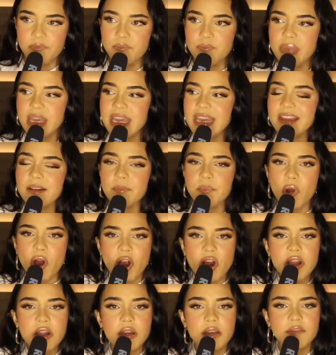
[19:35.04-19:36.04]
being a
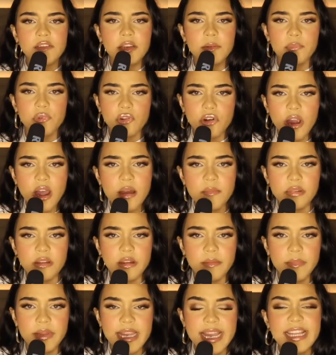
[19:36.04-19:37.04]
part of the
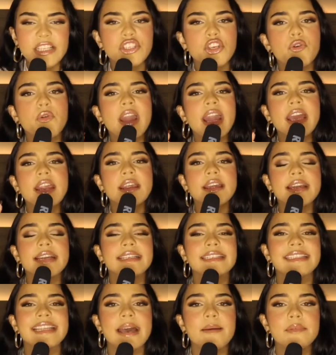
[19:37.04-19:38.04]
problem. It's okay to
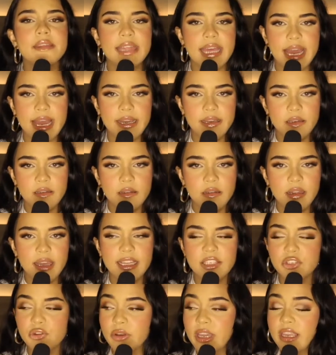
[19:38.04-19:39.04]
accept that.
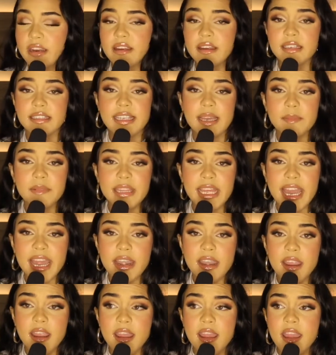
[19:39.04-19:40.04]
It's okay to accept that.